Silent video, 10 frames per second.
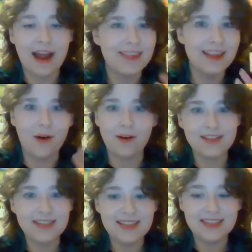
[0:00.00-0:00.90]
I think
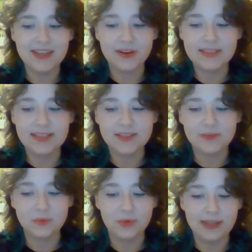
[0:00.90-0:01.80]
honestly this series is
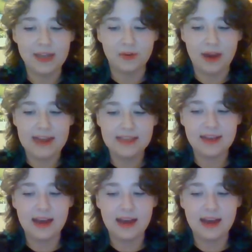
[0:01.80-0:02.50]
really great.